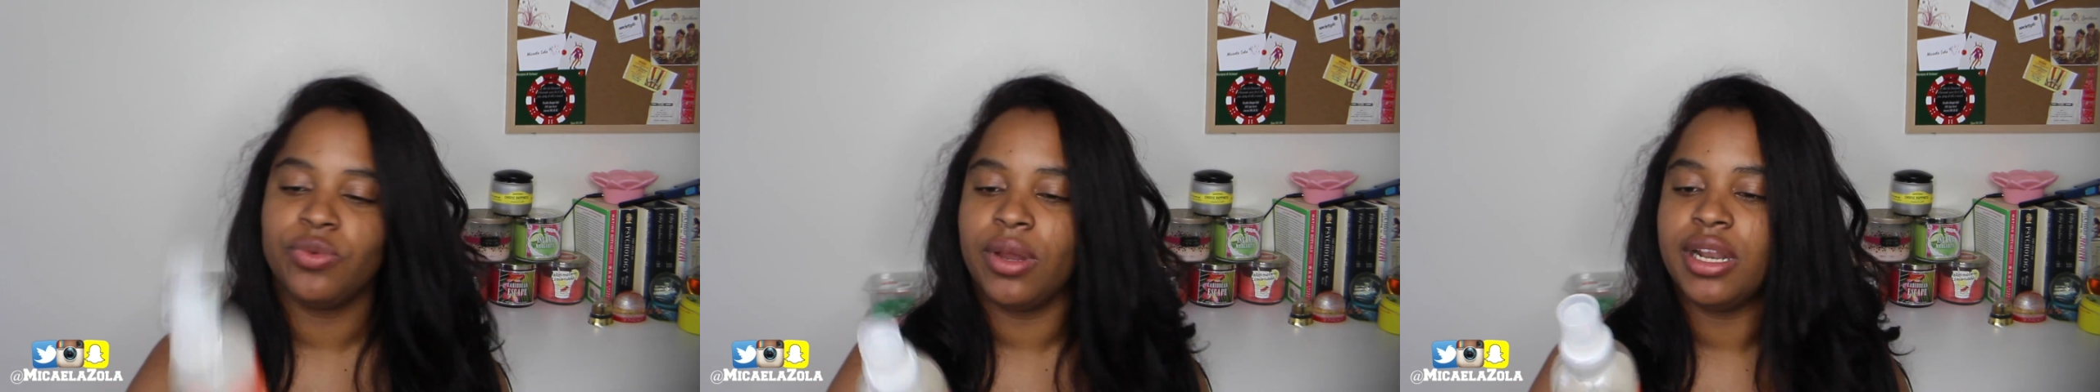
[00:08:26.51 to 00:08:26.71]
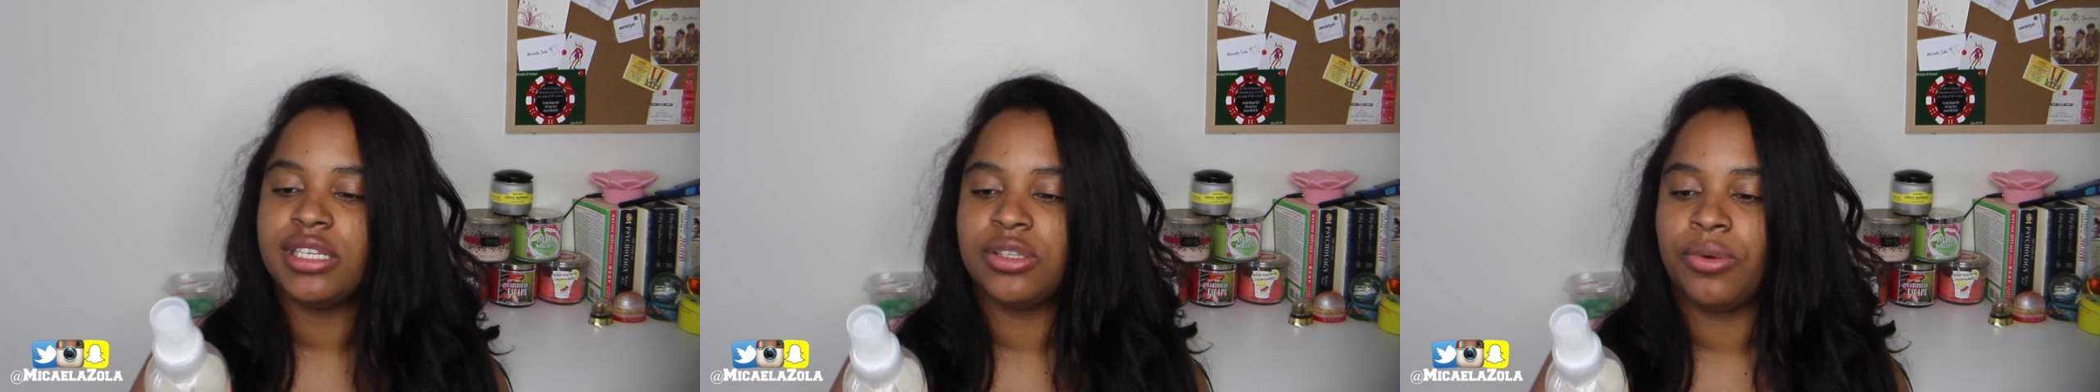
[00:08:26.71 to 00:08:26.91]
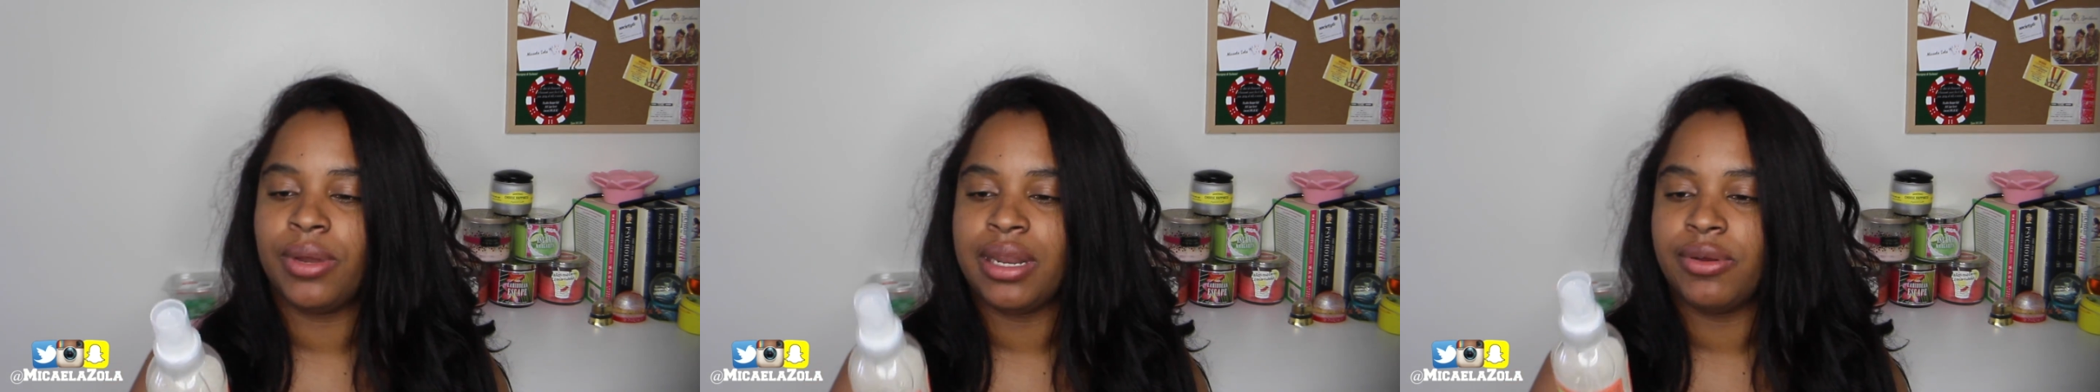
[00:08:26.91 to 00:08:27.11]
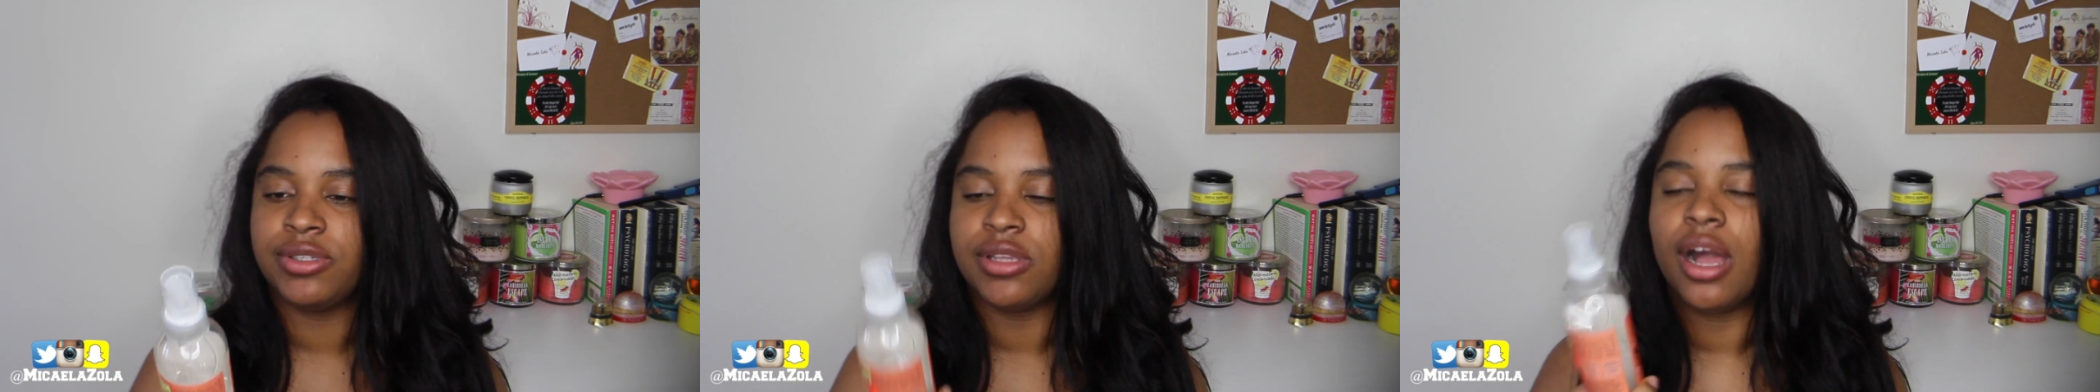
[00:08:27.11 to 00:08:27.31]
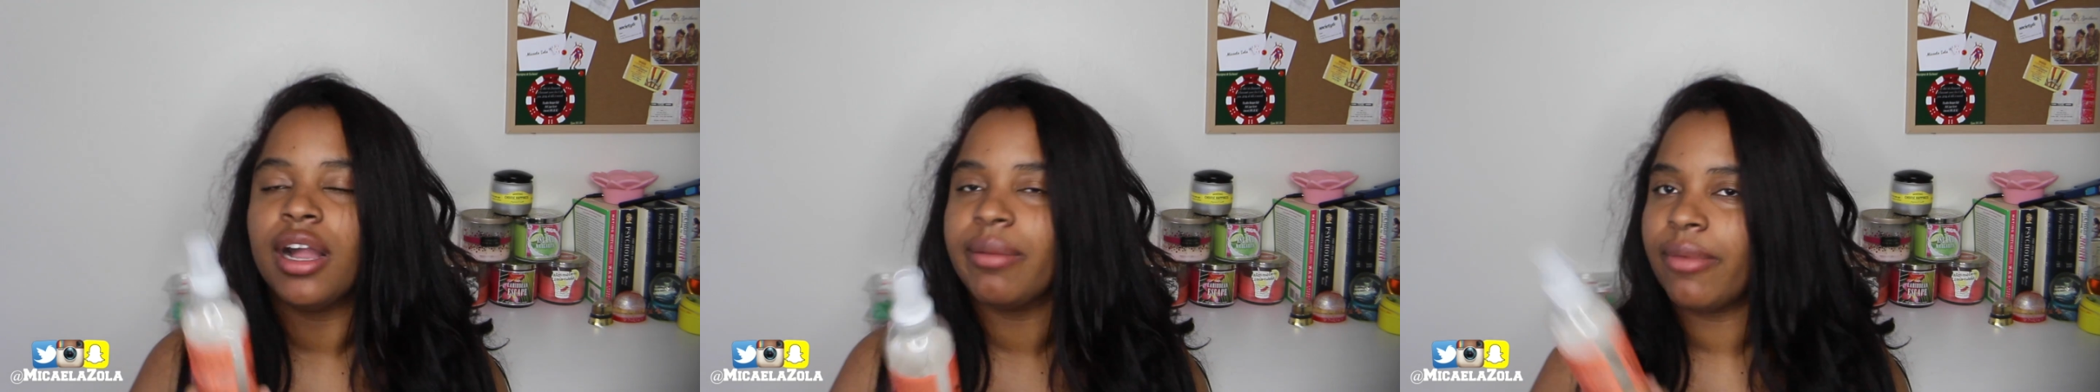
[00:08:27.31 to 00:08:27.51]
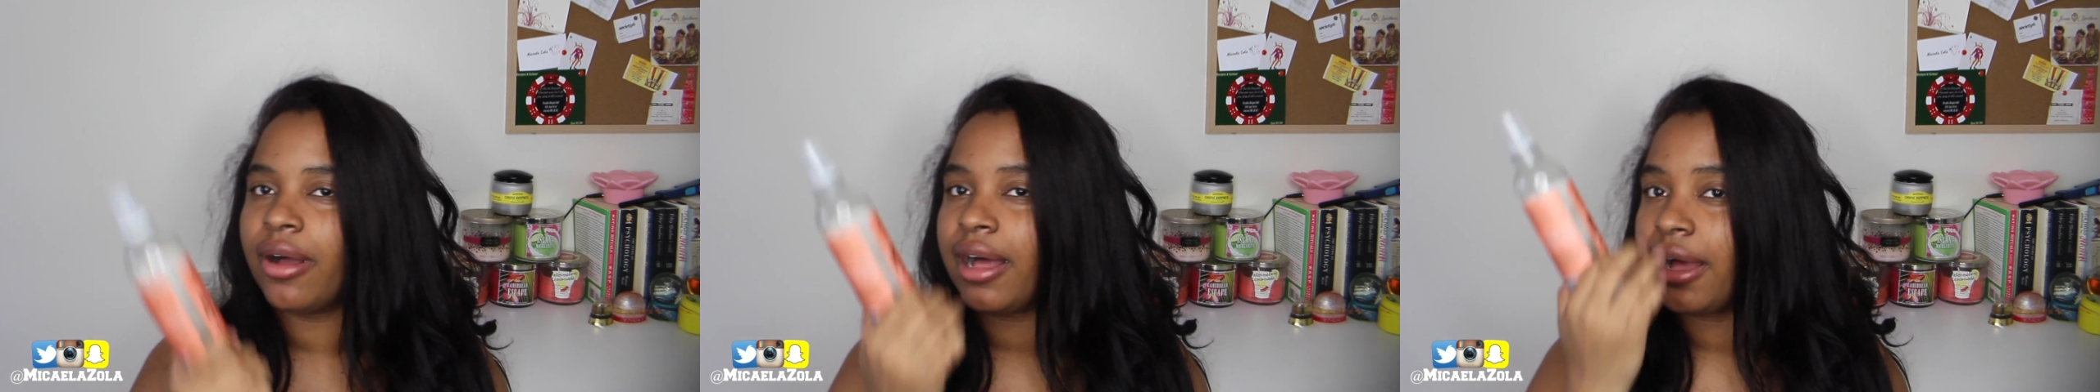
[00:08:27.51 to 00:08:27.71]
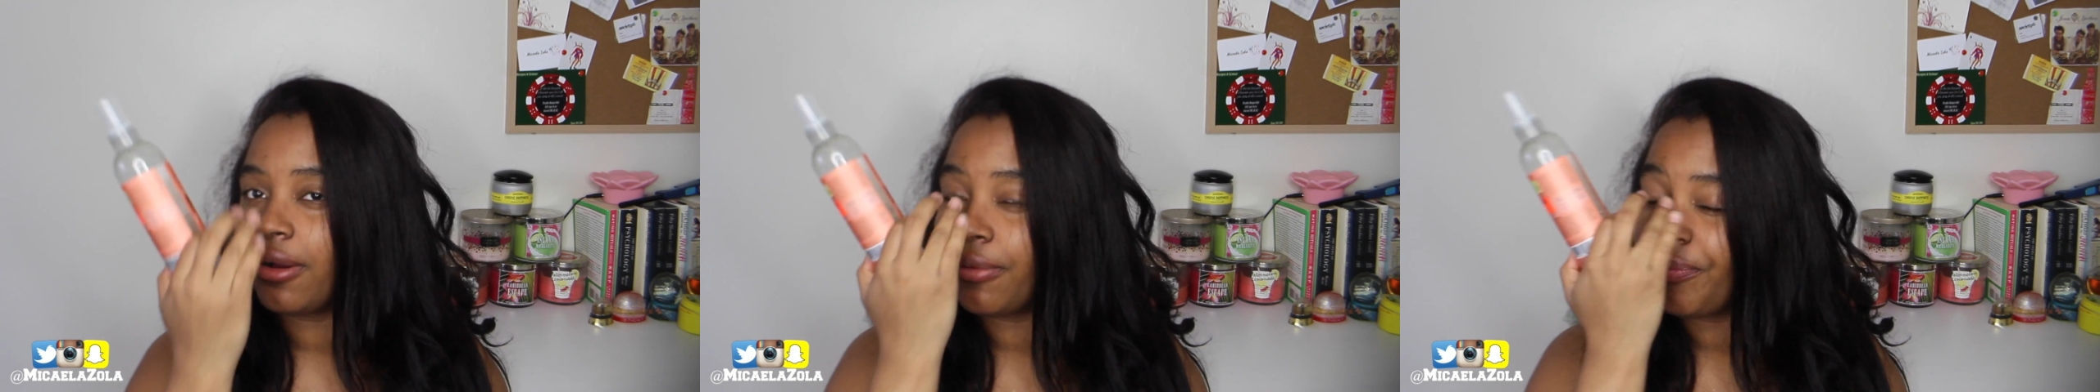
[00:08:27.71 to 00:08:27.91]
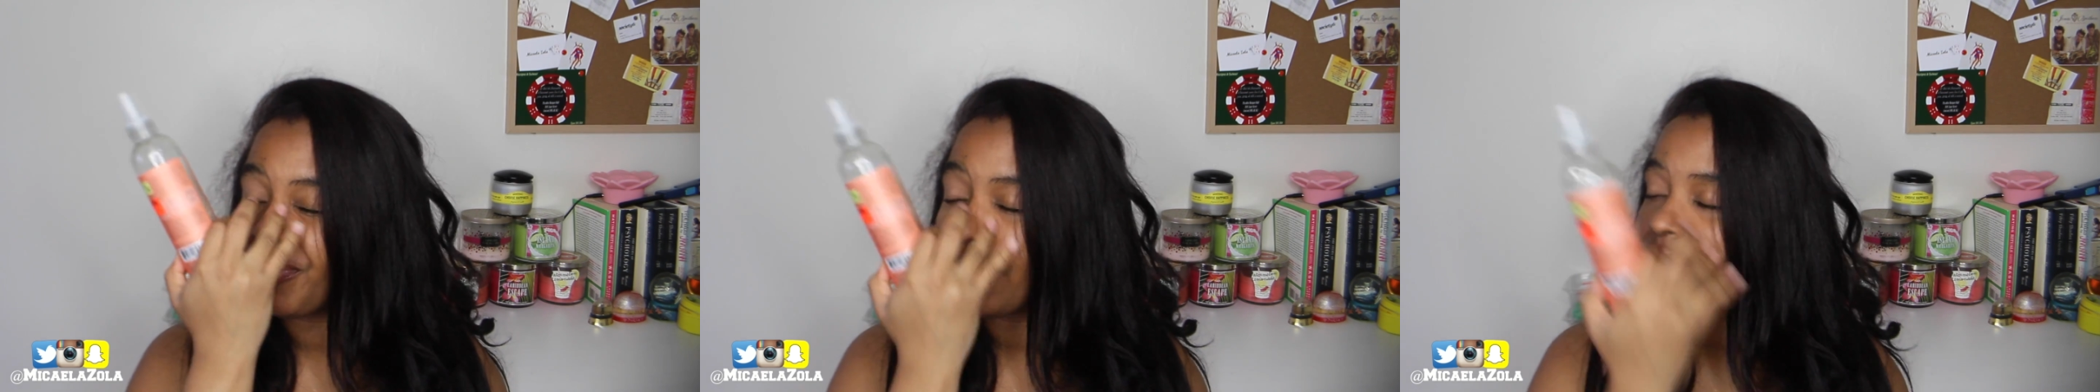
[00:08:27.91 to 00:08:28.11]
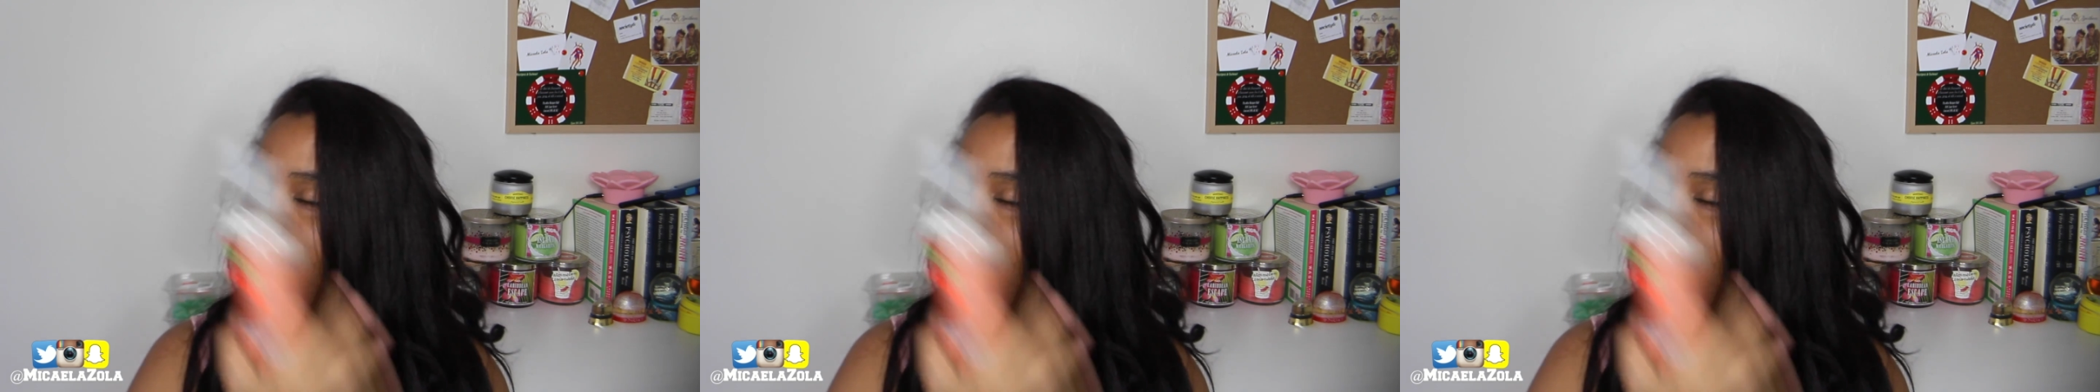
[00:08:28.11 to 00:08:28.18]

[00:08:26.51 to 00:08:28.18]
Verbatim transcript: one is the one I was talking about how